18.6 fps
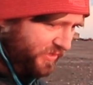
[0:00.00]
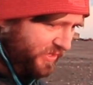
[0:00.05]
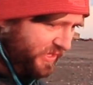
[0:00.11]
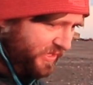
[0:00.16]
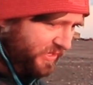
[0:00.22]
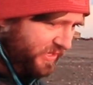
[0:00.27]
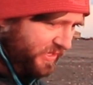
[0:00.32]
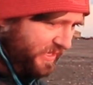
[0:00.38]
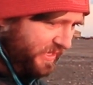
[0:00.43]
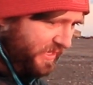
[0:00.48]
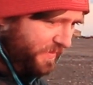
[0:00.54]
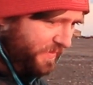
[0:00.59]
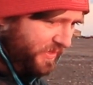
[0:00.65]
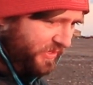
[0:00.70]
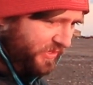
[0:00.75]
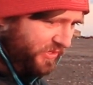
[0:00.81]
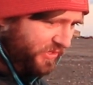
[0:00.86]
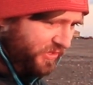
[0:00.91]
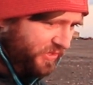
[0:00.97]
changed slightly
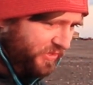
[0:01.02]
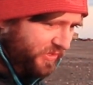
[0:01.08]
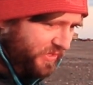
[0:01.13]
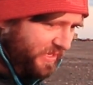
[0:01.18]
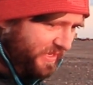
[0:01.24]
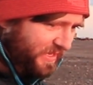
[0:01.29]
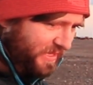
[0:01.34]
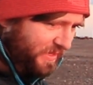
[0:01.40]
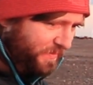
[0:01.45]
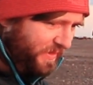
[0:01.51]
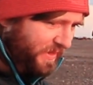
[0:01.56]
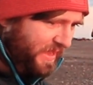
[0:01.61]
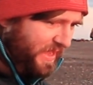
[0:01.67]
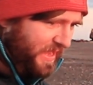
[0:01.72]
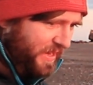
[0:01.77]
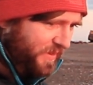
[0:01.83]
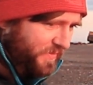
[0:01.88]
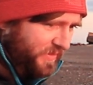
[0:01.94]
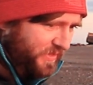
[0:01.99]
because the sun's a little bit
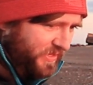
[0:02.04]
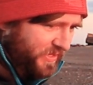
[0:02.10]
higher in the